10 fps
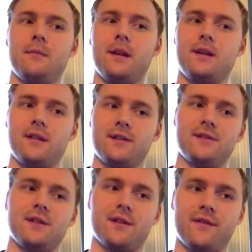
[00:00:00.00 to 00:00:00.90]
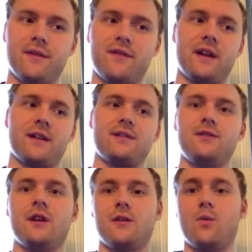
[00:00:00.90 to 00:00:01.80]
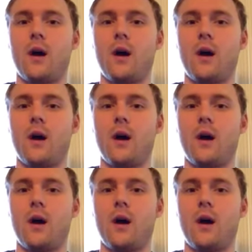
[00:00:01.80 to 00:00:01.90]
because of the fact you got a